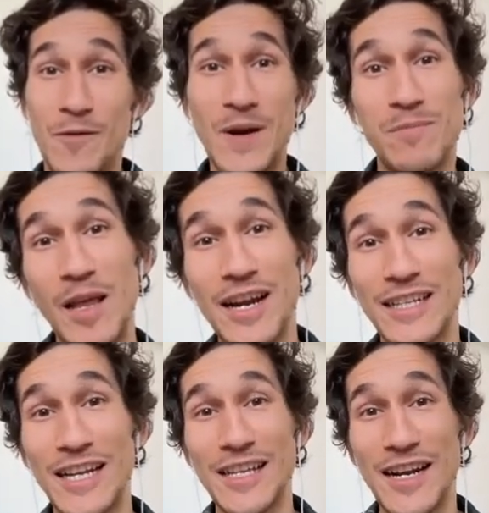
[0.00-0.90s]
We are playing
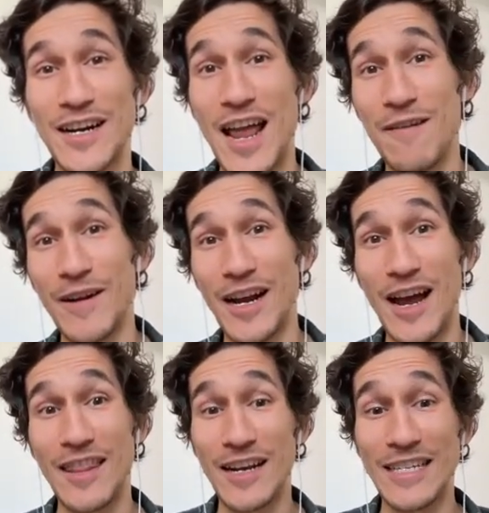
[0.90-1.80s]
Catan here every
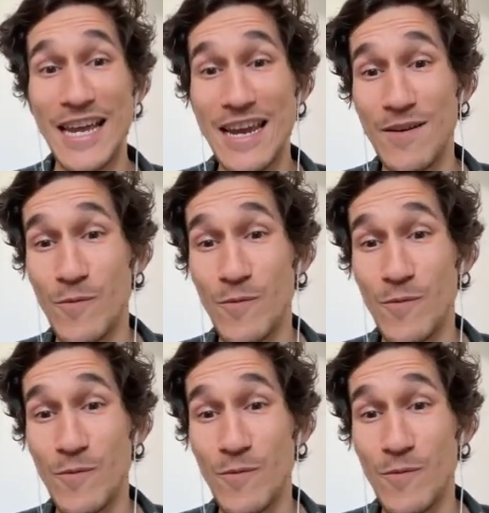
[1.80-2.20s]
other day.